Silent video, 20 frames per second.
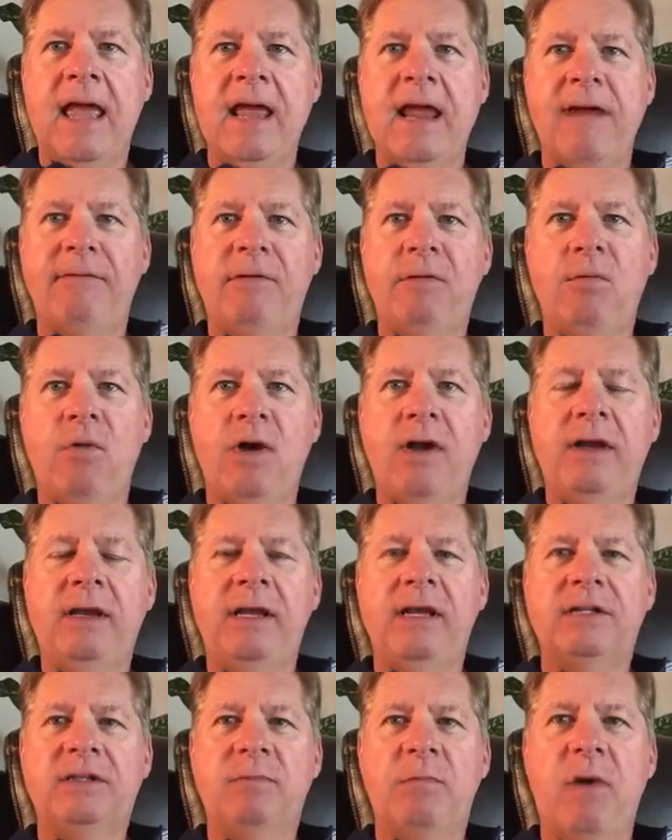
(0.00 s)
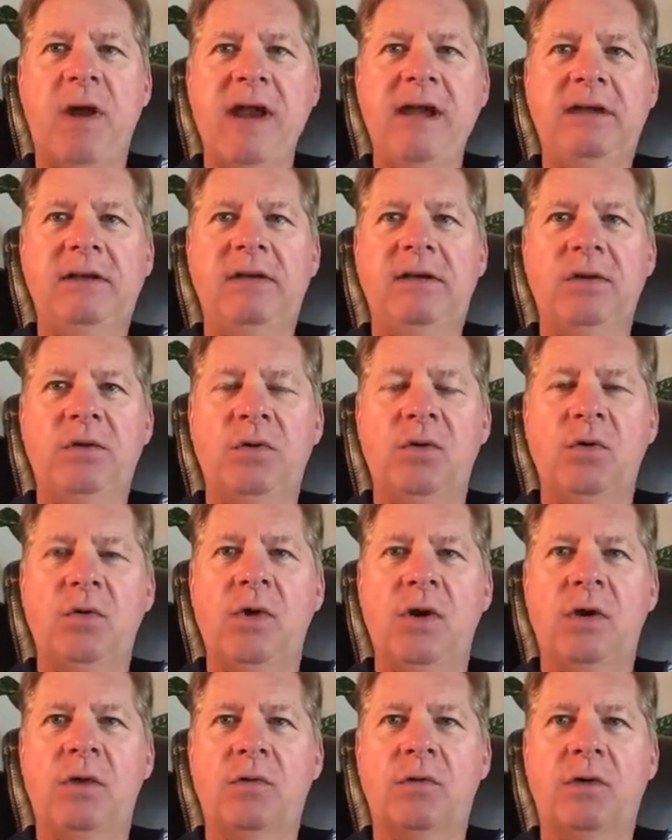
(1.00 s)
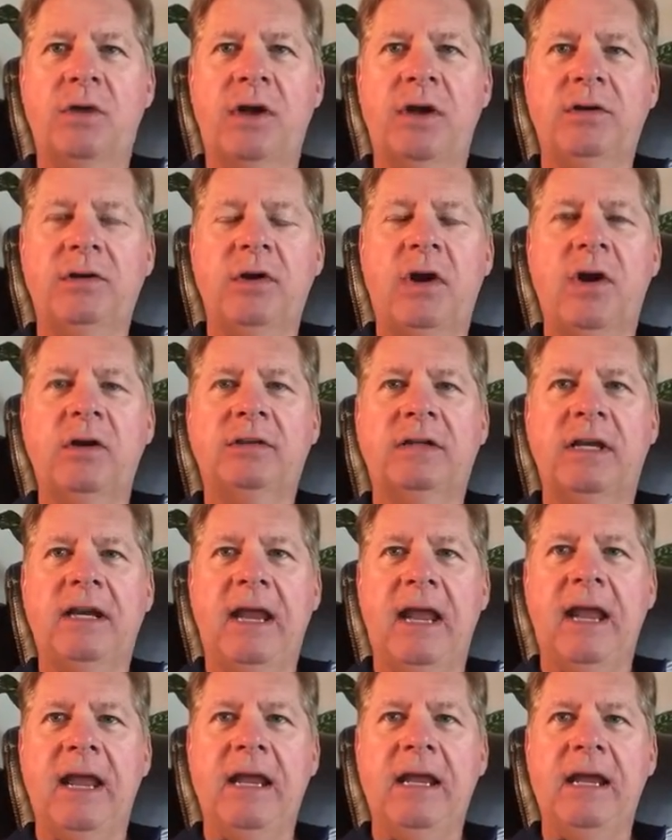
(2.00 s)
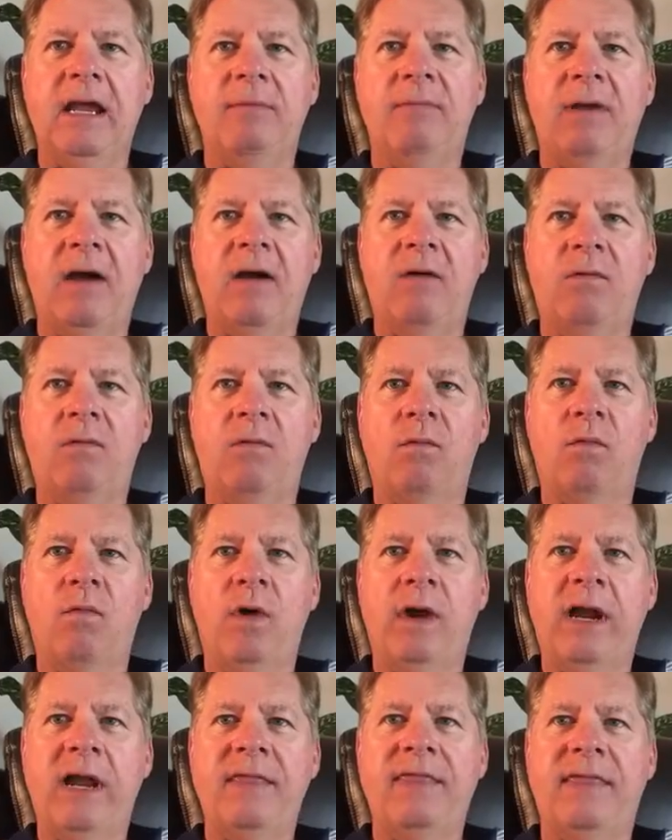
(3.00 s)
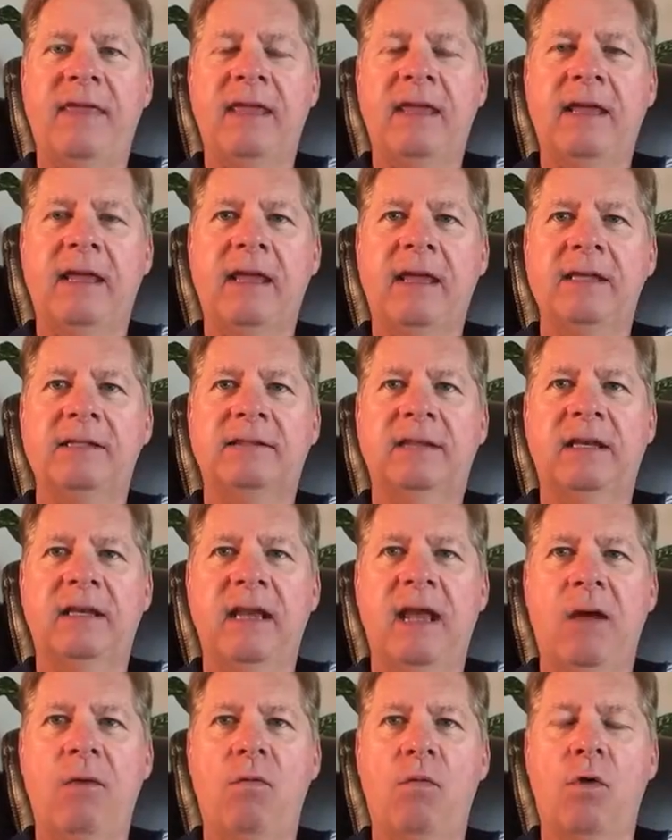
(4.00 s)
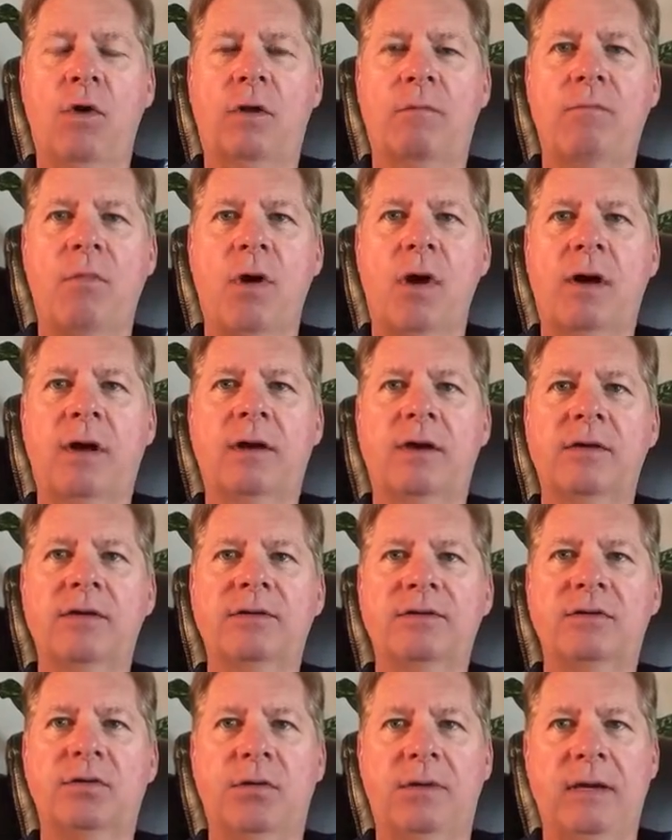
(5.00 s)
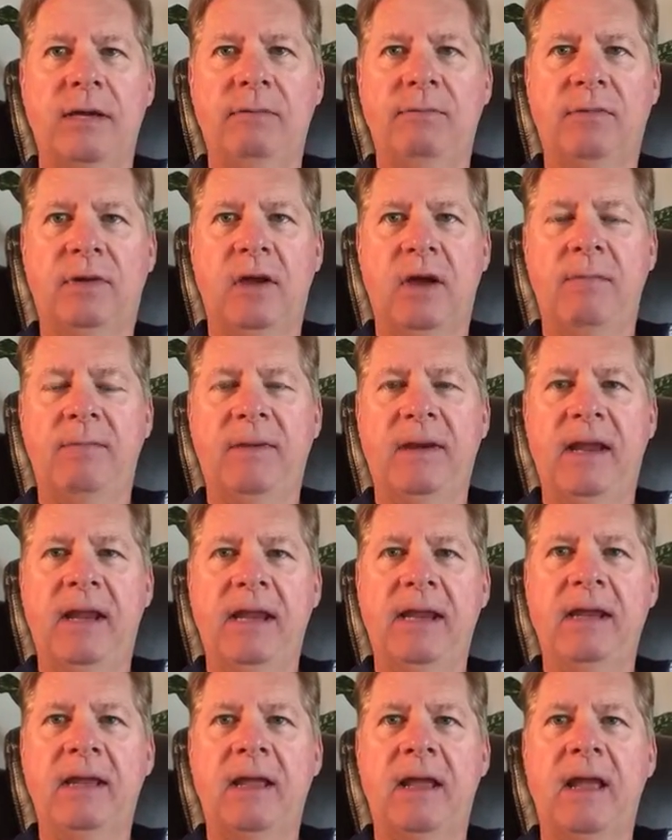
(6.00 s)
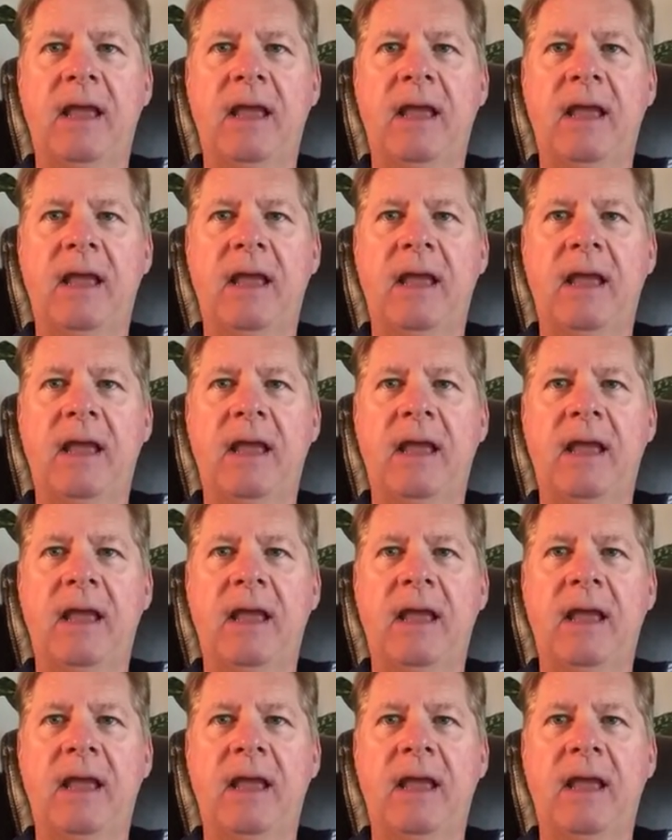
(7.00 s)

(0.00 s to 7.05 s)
Hey everyone, it's Mike Dew. We're going to talk today about what I think is the network marketer's dream company.